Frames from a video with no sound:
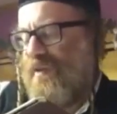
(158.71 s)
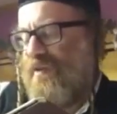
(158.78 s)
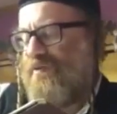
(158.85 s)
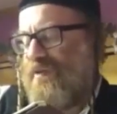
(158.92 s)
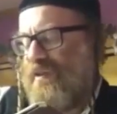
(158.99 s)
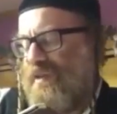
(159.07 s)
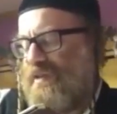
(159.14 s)
for,
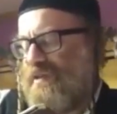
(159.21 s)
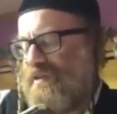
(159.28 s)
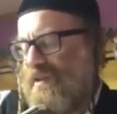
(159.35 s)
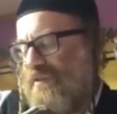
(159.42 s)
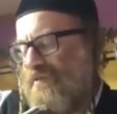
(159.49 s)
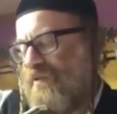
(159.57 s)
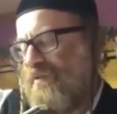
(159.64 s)
for this
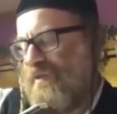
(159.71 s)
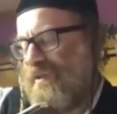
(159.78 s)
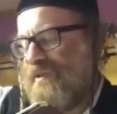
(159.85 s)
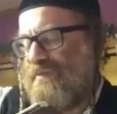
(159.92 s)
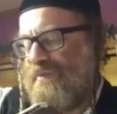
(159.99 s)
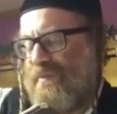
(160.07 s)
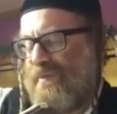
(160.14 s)
uh, from
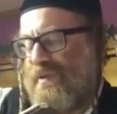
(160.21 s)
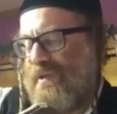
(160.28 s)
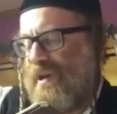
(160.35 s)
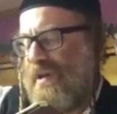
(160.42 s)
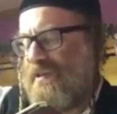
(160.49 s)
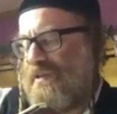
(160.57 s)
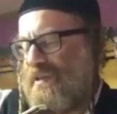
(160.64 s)
these
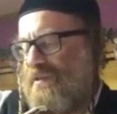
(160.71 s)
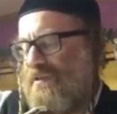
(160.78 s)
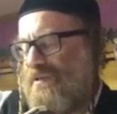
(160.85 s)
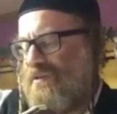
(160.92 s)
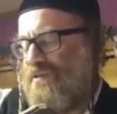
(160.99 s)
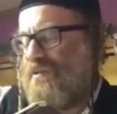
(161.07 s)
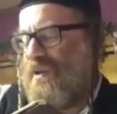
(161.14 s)
people and
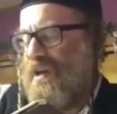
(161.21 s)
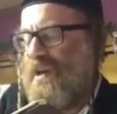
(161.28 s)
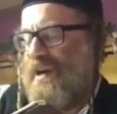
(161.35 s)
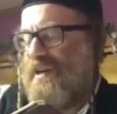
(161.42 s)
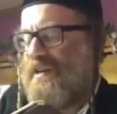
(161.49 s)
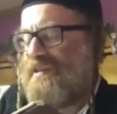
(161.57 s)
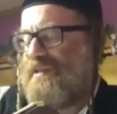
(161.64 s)
do do
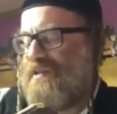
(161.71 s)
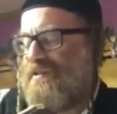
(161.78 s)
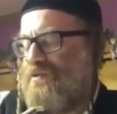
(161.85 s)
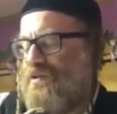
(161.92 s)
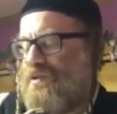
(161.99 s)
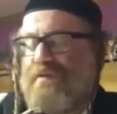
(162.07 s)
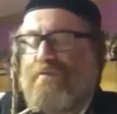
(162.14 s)

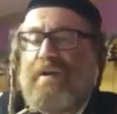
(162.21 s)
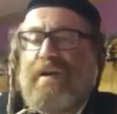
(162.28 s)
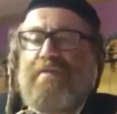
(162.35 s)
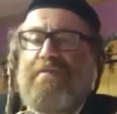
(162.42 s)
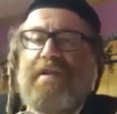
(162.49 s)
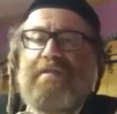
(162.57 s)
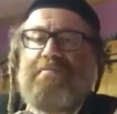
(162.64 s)
restitution,
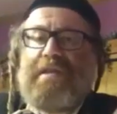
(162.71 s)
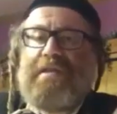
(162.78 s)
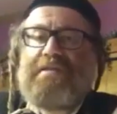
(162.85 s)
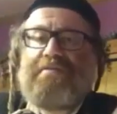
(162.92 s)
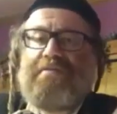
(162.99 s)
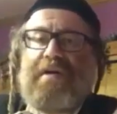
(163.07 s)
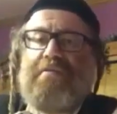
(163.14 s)
whatever it
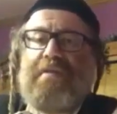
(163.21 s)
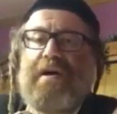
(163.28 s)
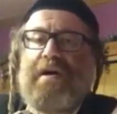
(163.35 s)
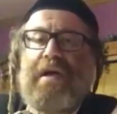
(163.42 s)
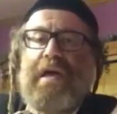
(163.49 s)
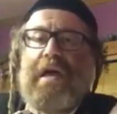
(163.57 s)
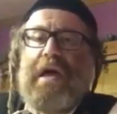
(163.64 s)
means,
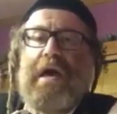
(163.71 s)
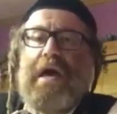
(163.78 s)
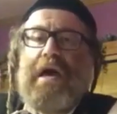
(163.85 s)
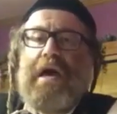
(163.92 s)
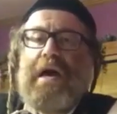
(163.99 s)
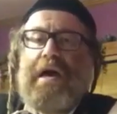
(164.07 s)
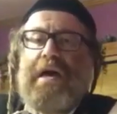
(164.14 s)
whatever.
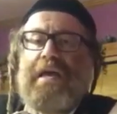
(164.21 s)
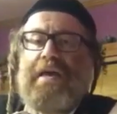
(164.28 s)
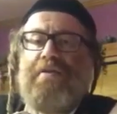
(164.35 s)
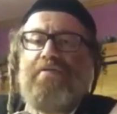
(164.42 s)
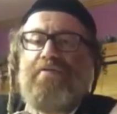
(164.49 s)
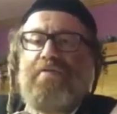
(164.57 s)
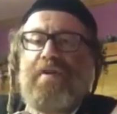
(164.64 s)
Uh,
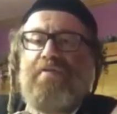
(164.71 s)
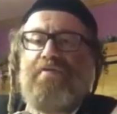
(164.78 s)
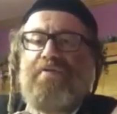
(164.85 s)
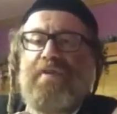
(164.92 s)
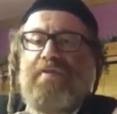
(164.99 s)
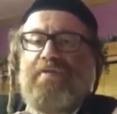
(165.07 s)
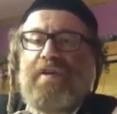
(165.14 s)
if, if
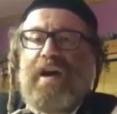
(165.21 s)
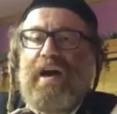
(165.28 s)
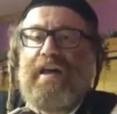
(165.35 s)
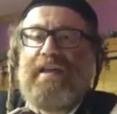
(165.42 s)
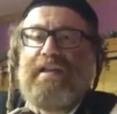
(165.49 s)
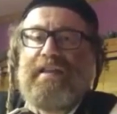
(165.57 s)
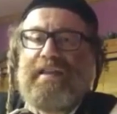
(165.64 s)
if
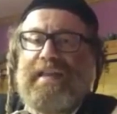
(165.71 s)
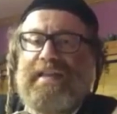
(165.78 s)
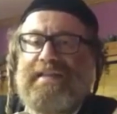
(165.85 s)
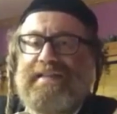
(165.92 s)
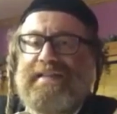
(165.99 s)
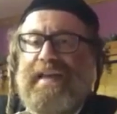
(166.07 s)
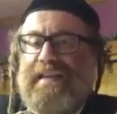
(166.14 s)
guy,
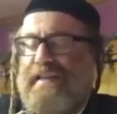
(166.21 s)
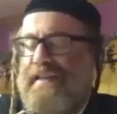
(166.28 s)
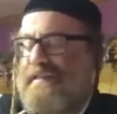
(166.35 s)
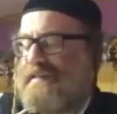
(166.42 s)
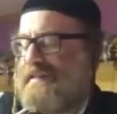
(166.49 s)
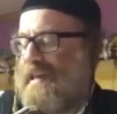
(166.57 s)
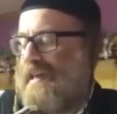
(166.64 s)
let's say,
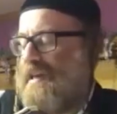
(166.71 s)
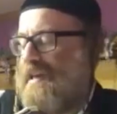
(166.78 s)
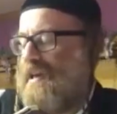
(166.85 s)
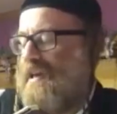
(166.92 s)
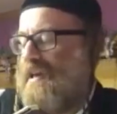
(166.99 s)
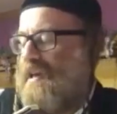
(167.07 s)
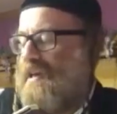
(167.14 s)
let's say
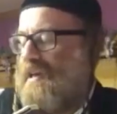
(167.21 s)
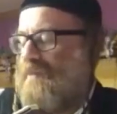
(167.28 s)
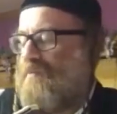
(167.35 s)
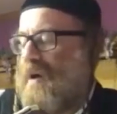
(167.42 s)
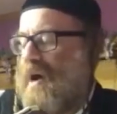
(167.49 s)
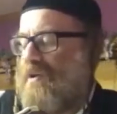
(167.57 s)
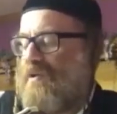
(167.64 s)

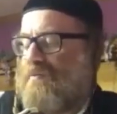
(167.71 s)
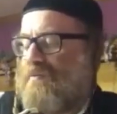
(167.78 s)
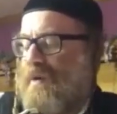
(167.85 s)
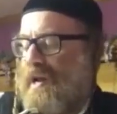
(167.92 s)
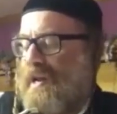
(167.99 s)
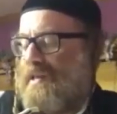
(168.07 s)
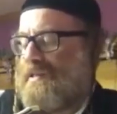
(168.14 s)
he borrowed
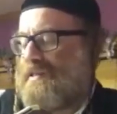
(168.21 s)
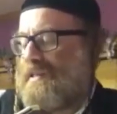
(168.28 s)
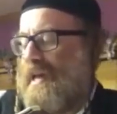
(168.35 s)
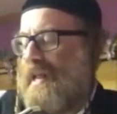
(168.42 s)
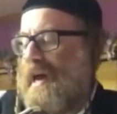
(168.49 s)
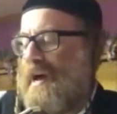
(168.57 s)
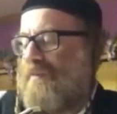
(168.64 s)
money and
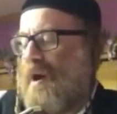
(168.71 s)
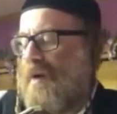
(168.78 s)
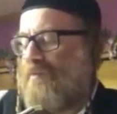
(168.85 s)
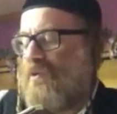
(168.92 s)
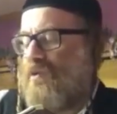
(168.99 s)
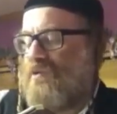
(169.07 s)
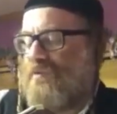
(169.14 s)
said, I'm,
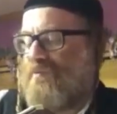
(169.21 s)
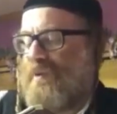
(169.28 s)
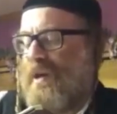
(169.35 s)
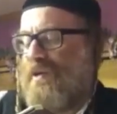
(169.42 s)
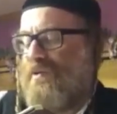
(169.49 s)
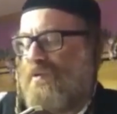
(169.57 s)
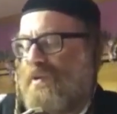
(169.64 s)
I'm, going to
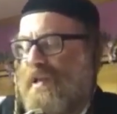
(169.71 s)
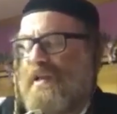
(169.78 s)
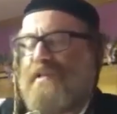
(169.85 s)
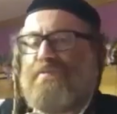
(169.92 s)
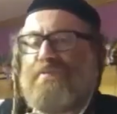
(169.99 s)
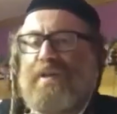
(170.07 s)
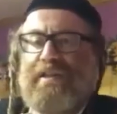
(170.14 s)
pay you
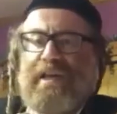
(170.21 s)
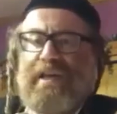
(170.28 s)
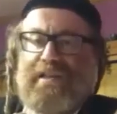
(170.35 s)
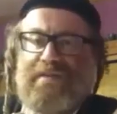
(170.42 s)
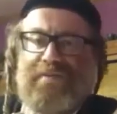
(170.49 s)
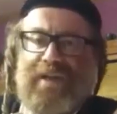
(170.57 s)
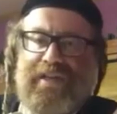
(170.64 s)
next week,
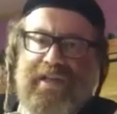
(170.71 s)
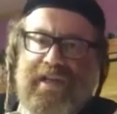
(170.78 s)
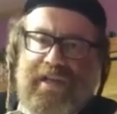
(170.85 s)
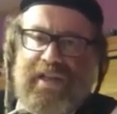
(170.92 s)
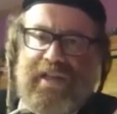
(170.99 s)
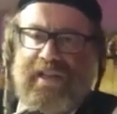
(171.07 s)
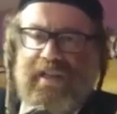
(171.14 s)
next week,
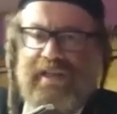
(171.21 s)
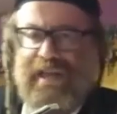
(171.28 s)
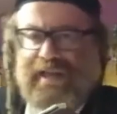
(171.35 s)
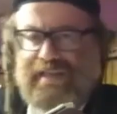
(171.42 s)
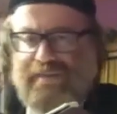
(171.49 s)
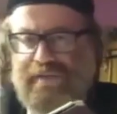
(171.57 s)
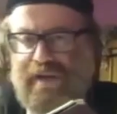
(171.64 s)

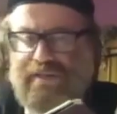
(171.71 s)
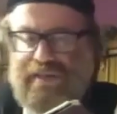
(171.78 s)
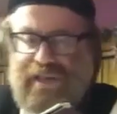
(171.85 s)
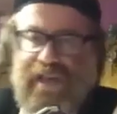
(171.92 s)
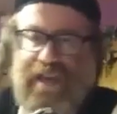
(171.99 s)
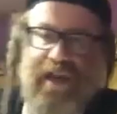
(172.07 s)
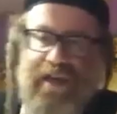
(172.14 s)
next month.
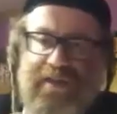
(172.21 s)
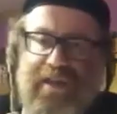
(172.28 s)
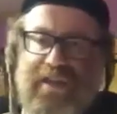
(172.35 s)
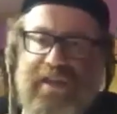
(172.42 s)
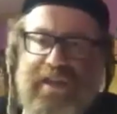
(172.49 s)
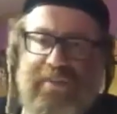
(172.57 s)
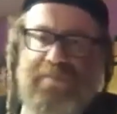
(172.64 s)
And
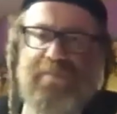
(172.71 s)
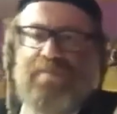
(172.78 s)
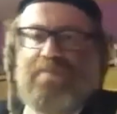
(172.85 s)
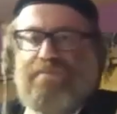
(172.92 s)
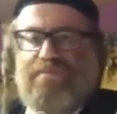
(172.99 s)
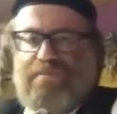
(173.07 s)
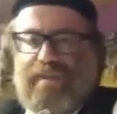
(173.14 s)
then he,
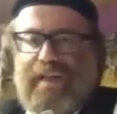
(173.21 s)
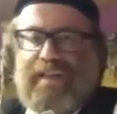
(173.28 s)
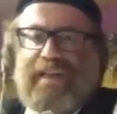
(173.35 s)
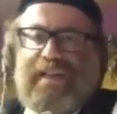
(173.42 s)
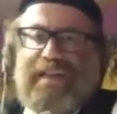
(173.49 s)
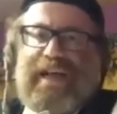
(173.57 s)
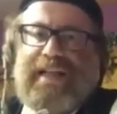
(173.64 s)

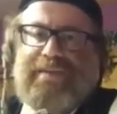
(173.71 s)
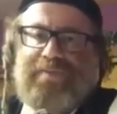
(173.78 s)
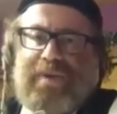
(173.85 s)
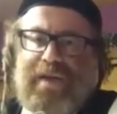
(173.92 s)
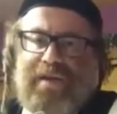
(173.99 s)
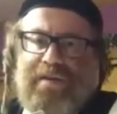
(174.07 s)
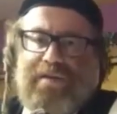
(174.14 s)
he did not
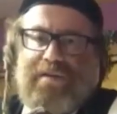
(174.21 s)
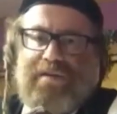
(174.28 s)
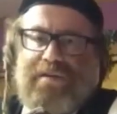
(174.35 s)
pay